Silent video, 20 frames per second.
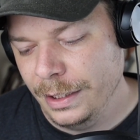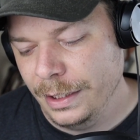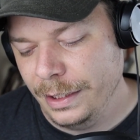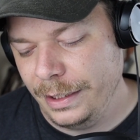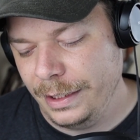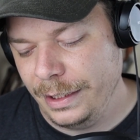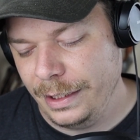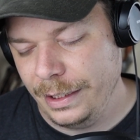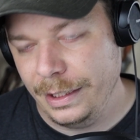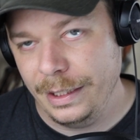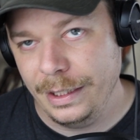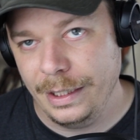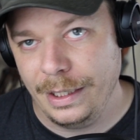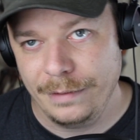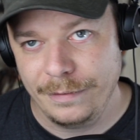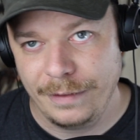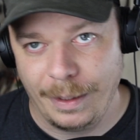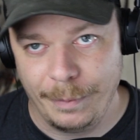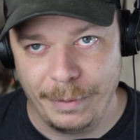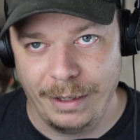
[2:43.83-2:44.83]

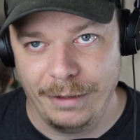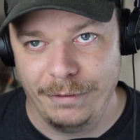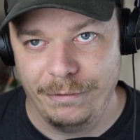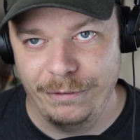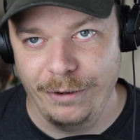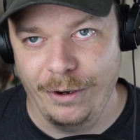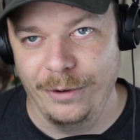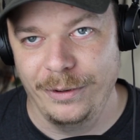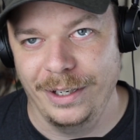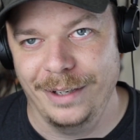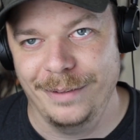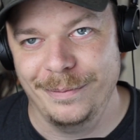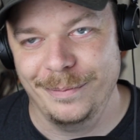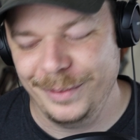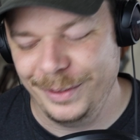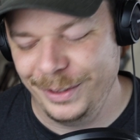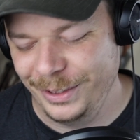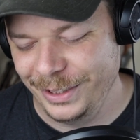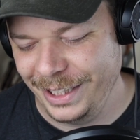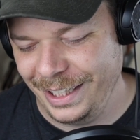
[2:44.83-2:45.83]
I've got my phone,
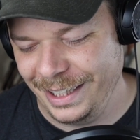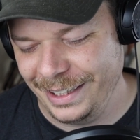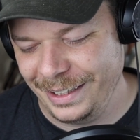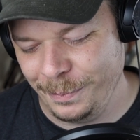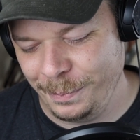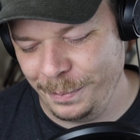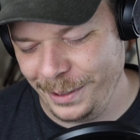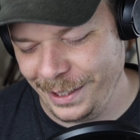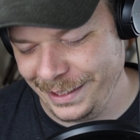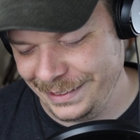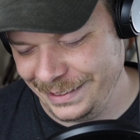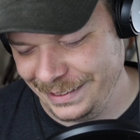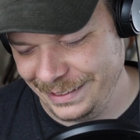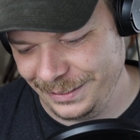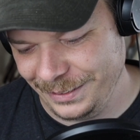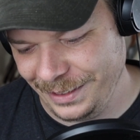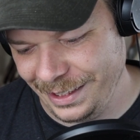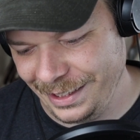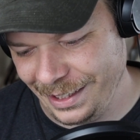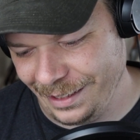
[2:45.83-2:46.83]
I'm looking at the
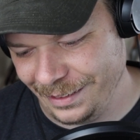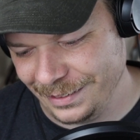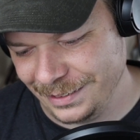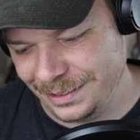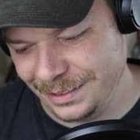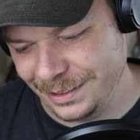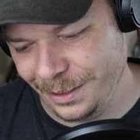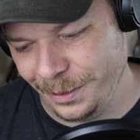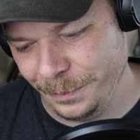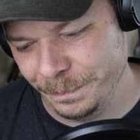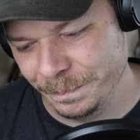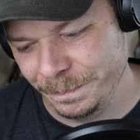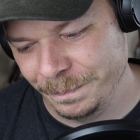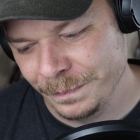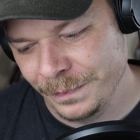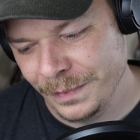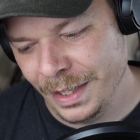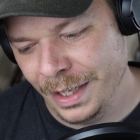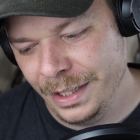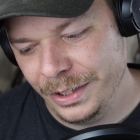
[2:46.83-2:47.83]
prices right now. So
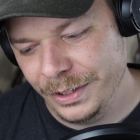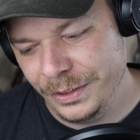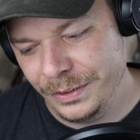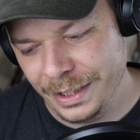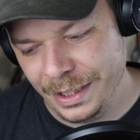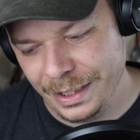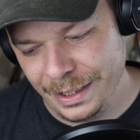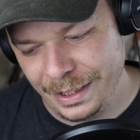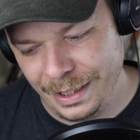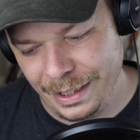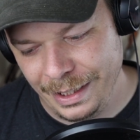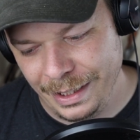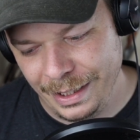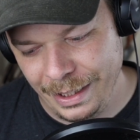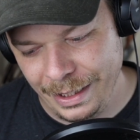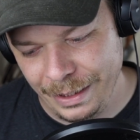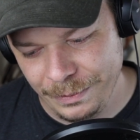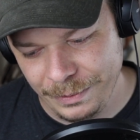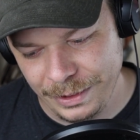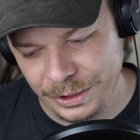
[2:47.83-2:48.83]
you can get an
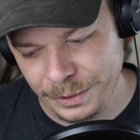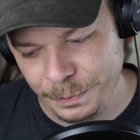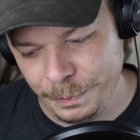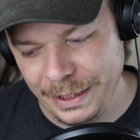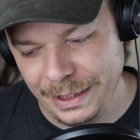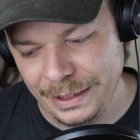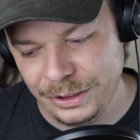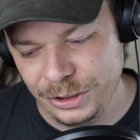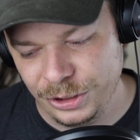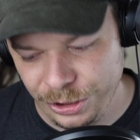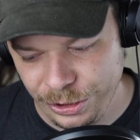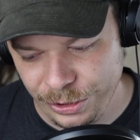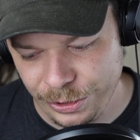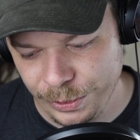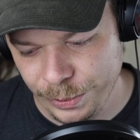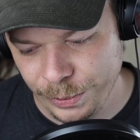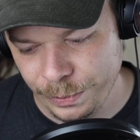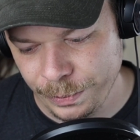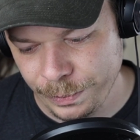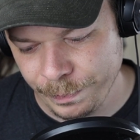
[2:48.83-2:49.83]
inReach Mini
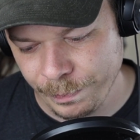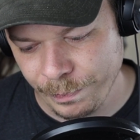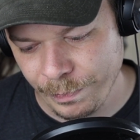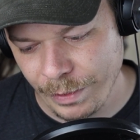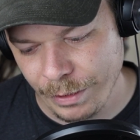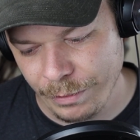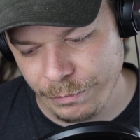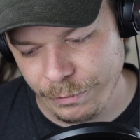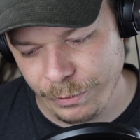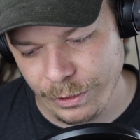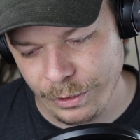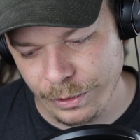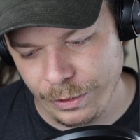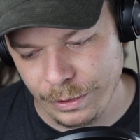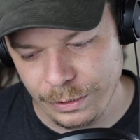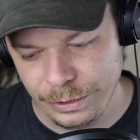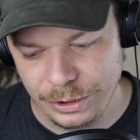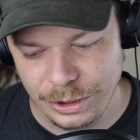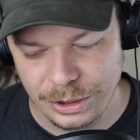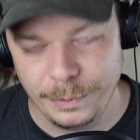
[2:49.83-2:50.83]
2
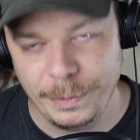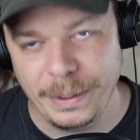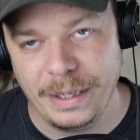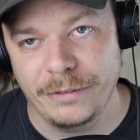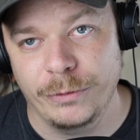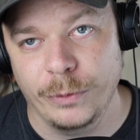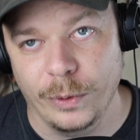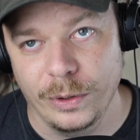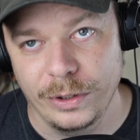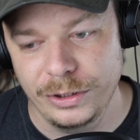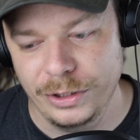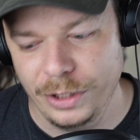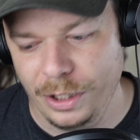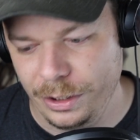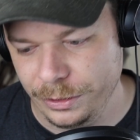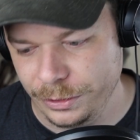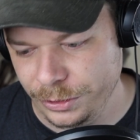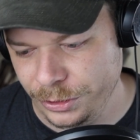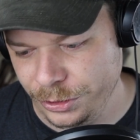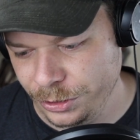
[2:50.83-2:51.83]
for just about
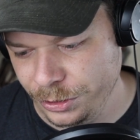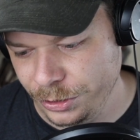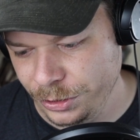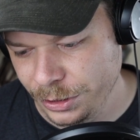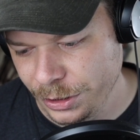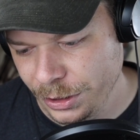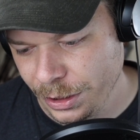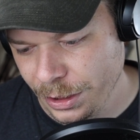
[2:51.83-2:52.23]
$400.